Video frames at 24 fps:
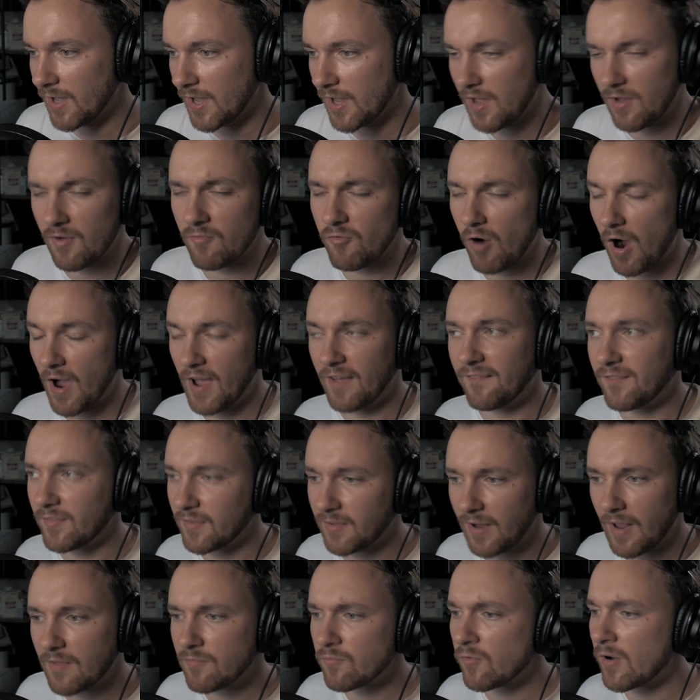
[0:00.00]
right,
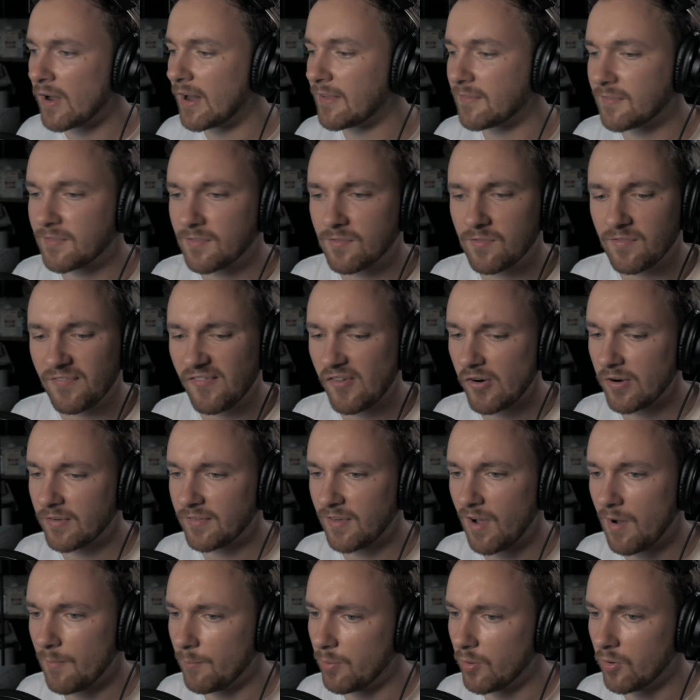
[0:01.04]
let's, for
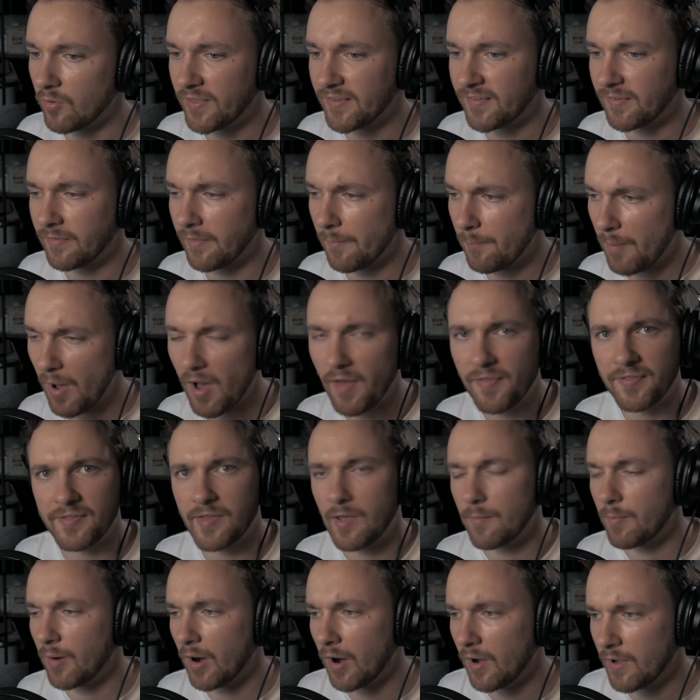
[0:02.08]
example, this is a
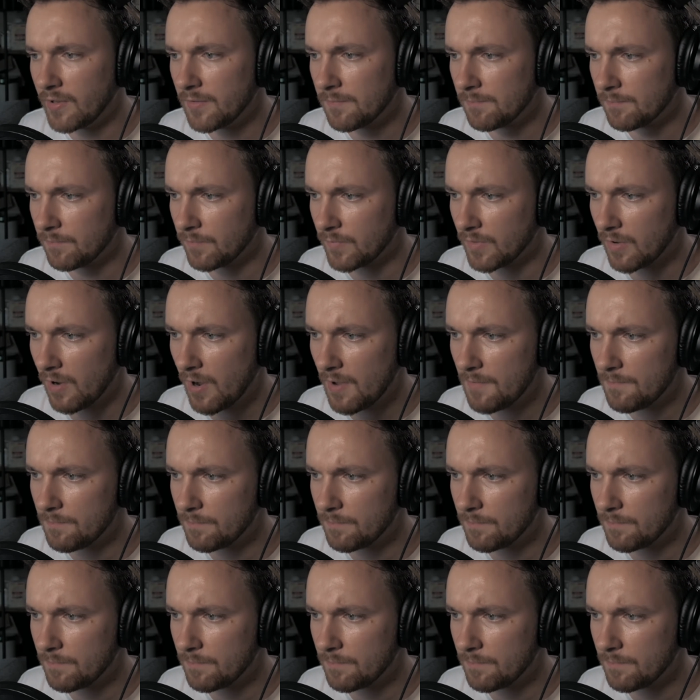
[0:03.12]
birthday party, all right?